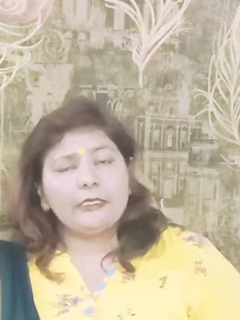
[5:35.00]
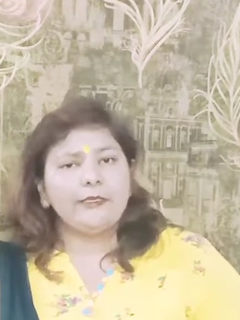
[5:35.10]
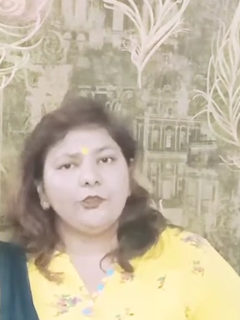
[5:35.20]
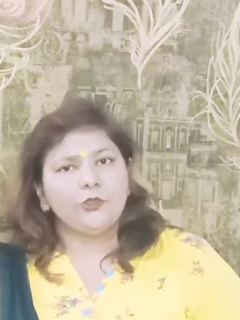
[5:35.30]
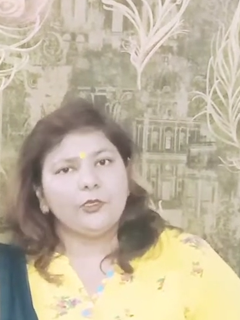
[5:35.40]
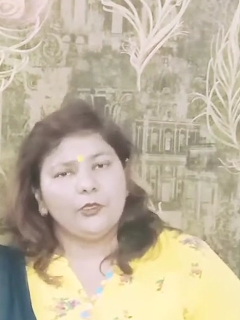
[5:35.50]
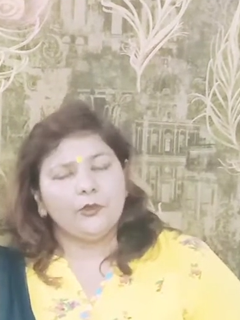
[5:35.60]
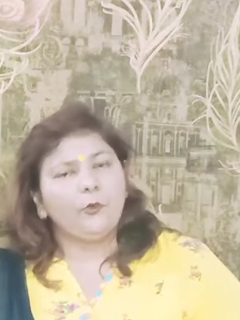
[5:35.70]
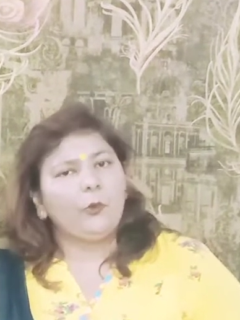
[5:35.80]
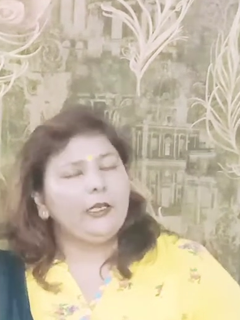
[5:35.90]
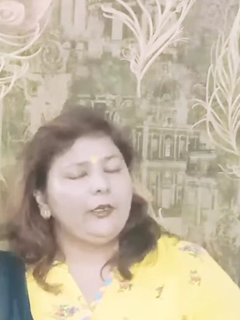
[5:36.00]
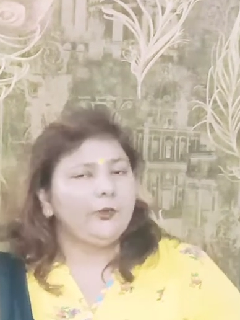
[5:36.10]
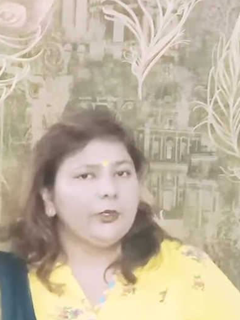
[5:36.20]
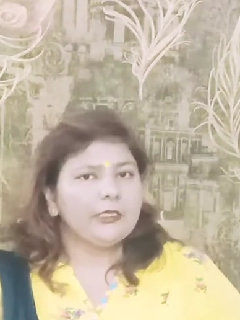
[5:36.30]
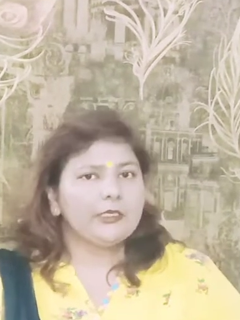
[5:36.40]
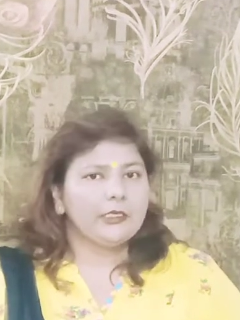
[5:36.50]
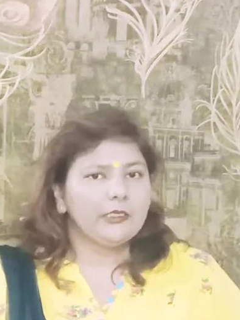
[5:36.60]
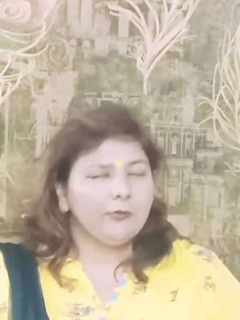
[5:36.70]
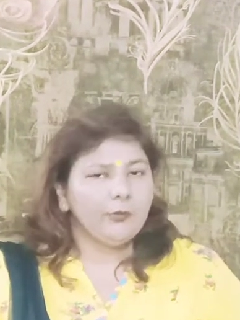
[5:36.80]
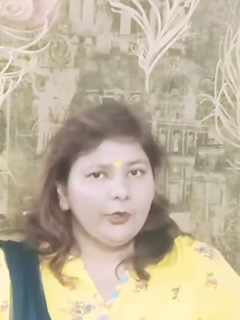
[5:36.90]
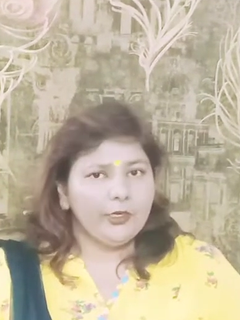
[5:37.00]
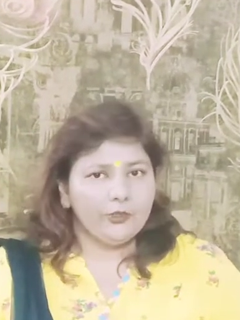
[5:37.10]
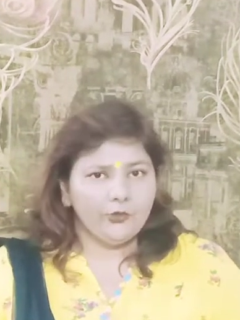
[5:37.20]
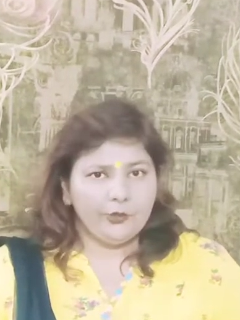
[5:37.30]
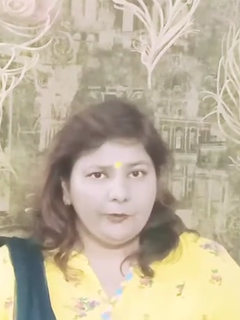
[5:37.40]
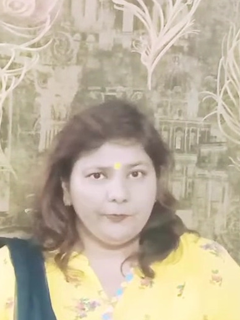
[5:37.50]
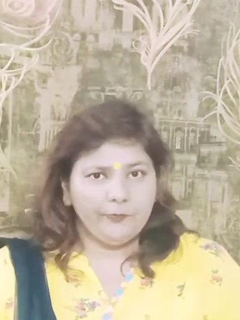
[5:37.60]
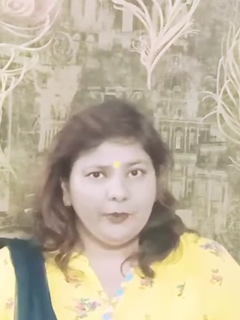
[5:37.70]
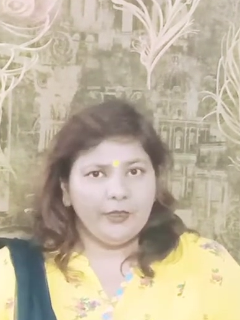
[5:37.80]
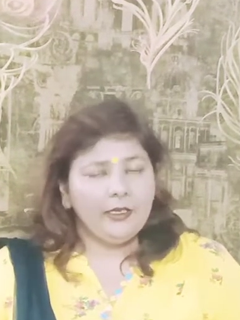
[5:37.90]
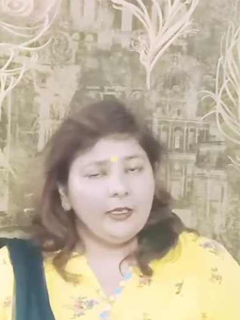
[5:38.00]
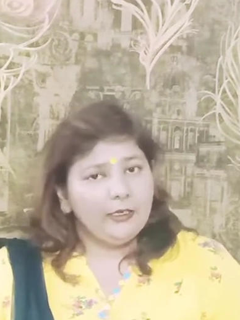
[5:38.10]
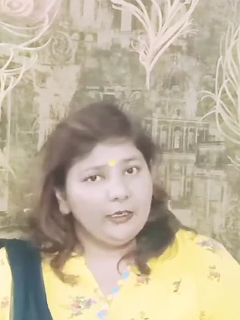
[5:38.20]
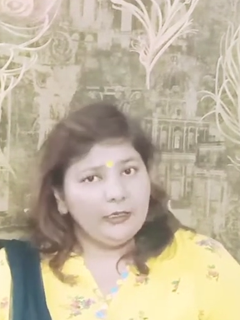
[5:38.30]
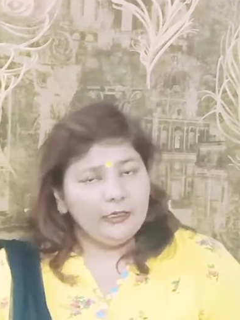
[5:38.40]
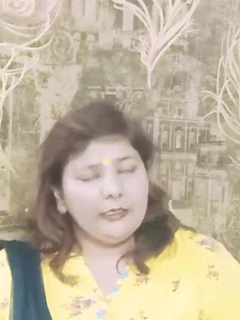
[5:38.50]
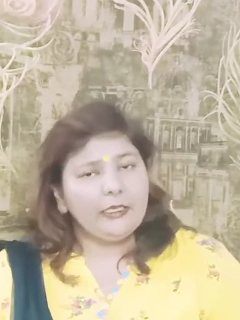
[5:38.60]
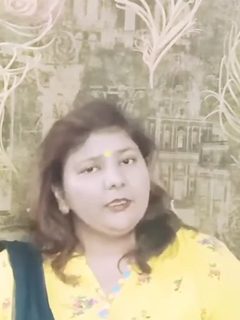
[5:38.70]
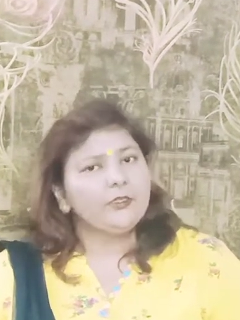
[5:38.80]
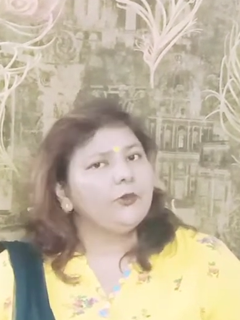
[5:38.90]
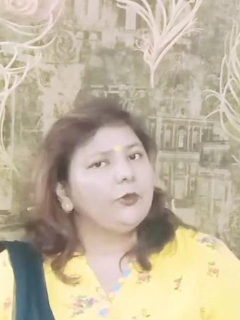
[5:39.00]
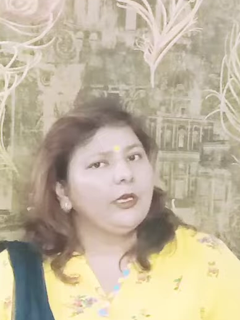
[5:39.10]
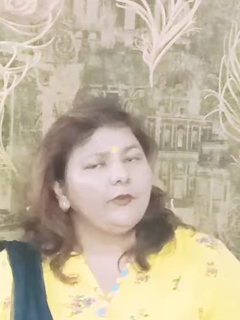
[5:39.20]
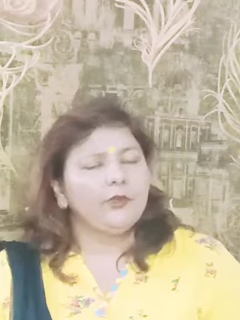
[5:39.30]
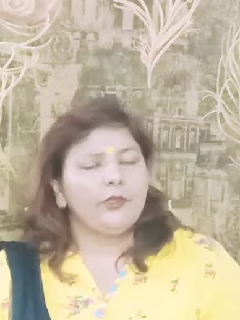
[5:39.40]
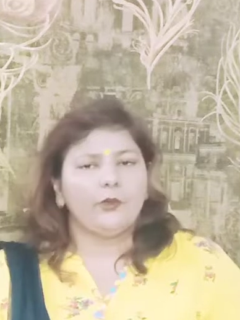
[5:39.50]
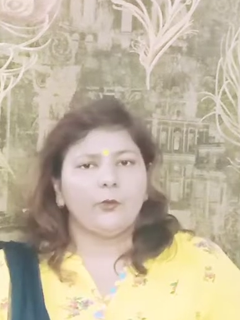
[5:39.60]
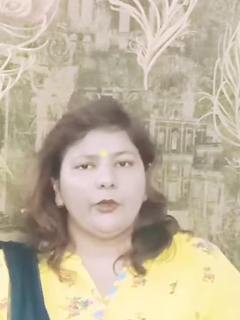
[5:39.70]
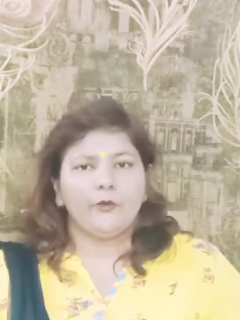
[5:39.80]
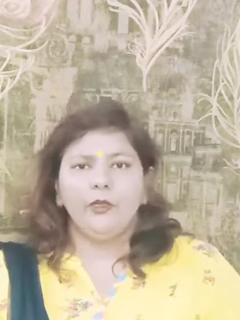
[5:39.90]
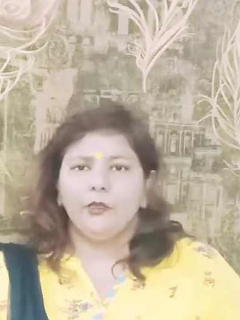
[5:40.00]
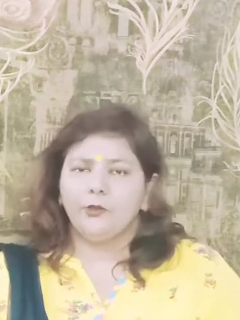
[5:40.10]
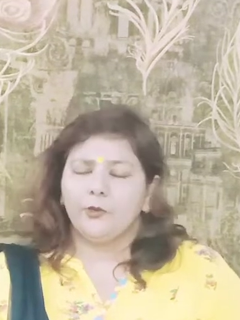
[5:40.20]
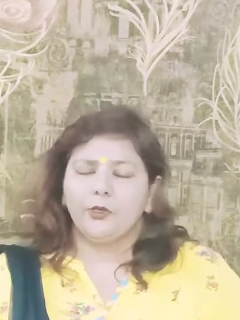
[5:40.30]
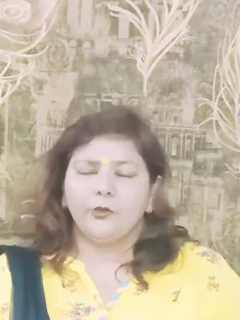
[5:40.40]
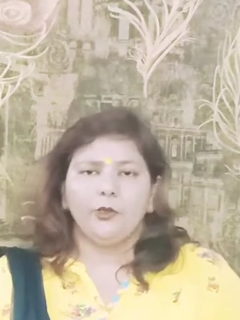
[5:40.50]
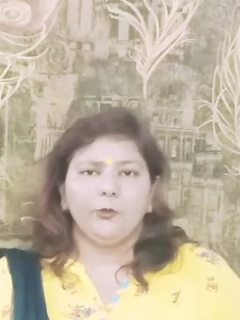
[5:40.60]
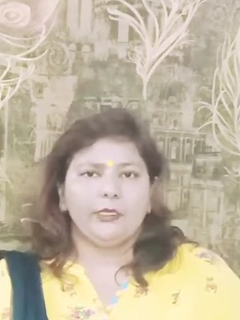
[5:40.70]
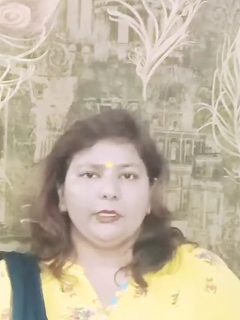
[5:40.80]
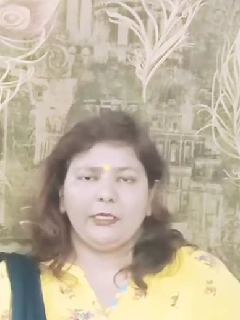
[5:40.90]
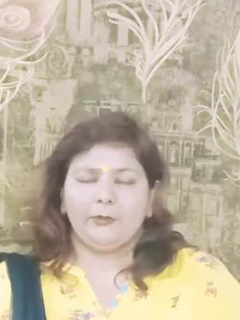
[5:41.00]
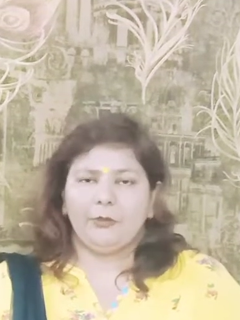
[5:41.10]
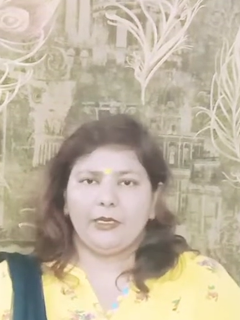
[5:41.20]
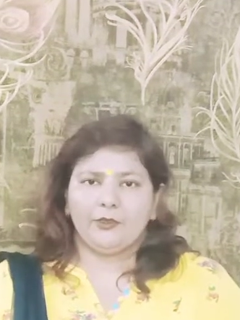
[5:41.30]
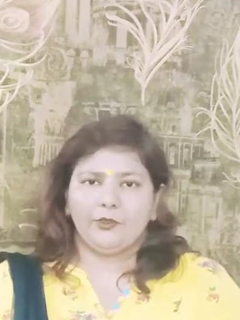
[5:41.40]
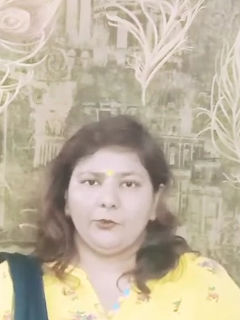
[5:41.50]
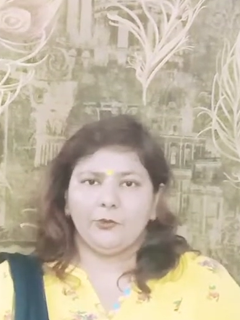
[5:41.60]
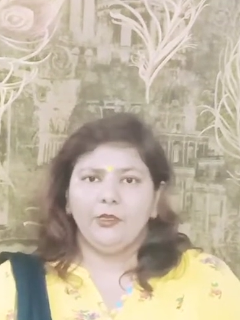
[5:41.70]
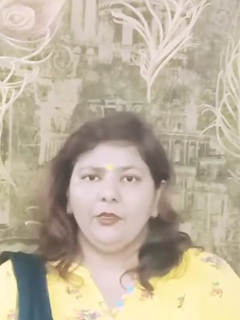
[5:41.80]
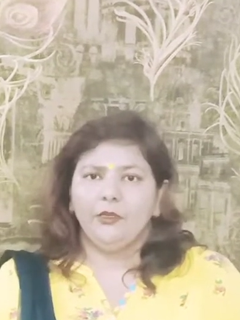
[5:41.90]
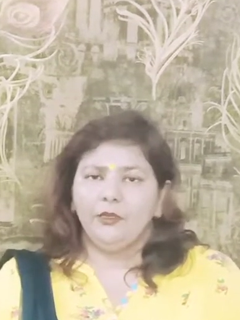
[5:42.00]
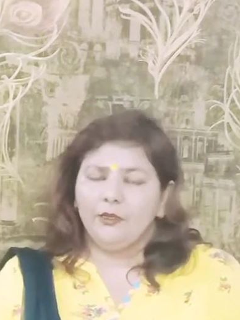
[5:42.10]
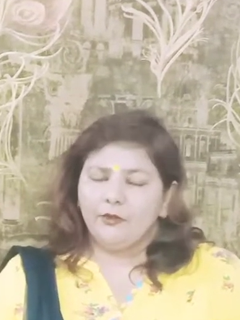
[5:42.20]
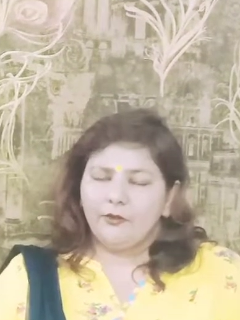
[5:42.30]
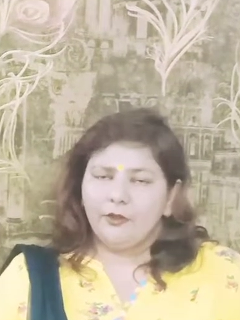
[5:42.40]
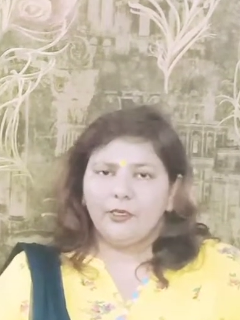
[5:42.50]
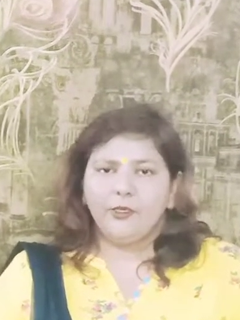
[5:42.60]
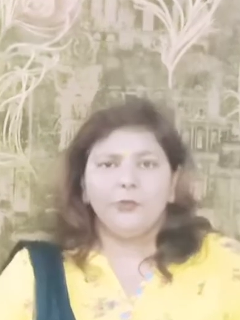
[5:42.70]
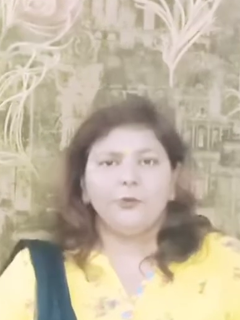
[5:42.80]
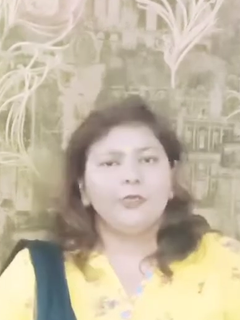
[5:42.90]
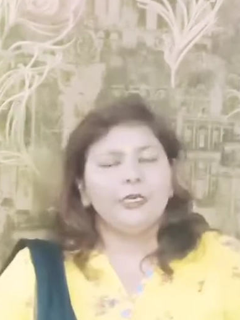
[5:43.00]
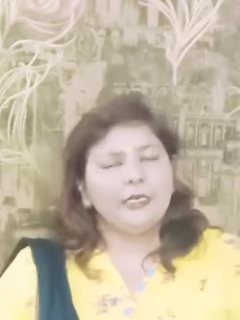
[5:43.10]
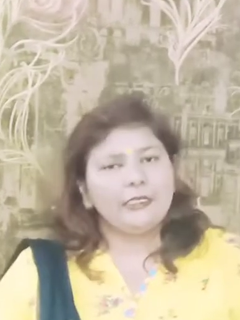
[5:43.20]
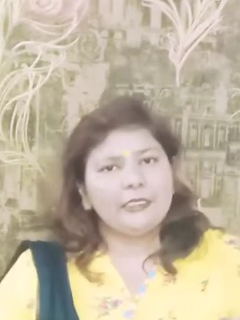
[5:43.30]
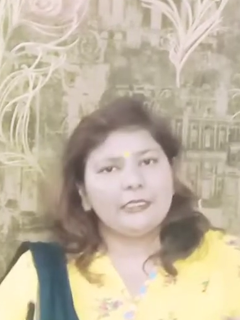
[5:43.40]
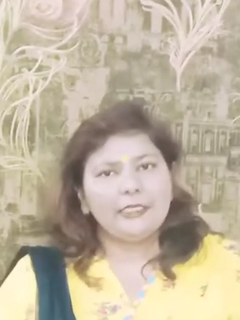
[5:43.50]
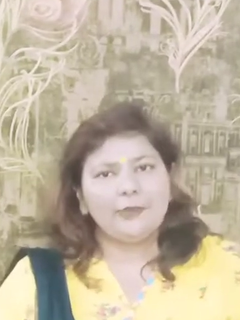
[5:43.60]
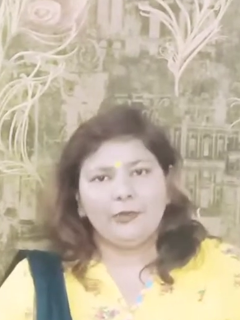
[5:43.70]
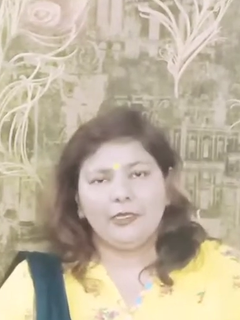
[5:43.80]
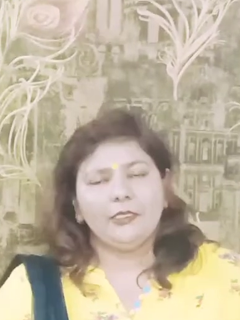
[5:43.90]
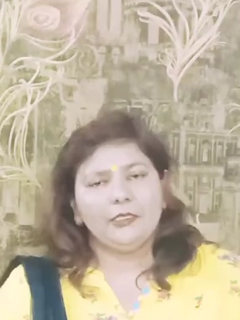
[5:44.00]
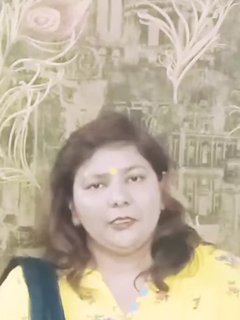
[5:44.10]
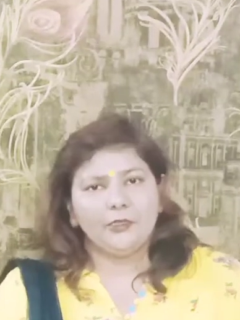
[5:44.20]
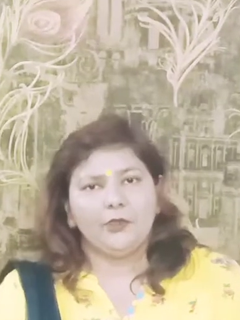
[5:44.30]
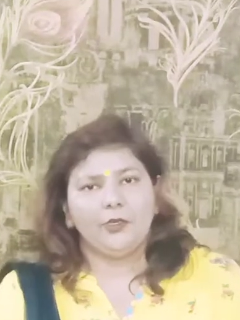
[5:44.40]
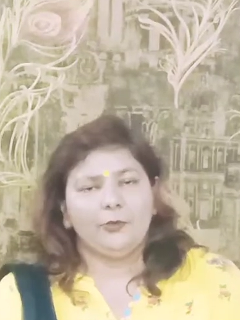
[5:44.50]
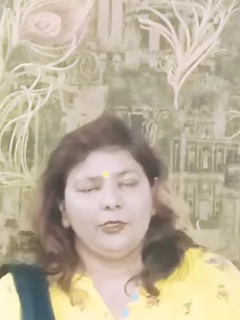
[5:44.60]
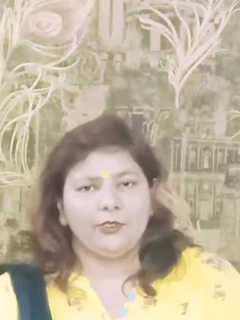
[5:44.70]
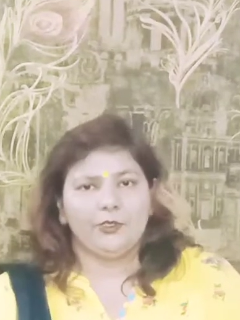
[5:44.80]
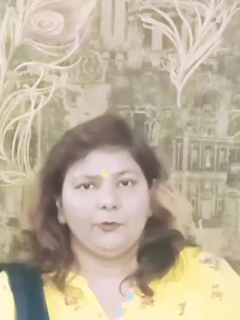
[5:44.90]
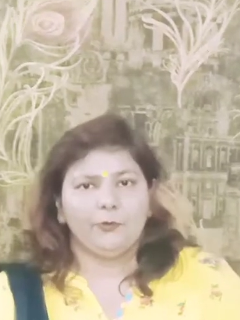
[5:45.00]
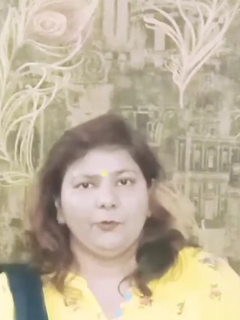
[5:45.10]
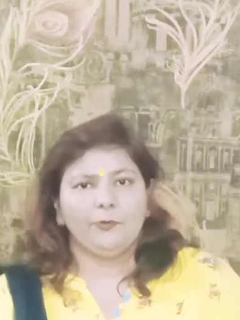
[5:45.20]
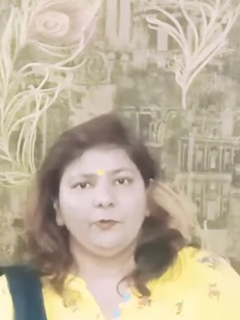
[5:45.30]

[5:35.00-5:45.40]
essential while you are studying poetry. In case you have any query, you can always get back to me. Thank you and stay blessed. God bless you.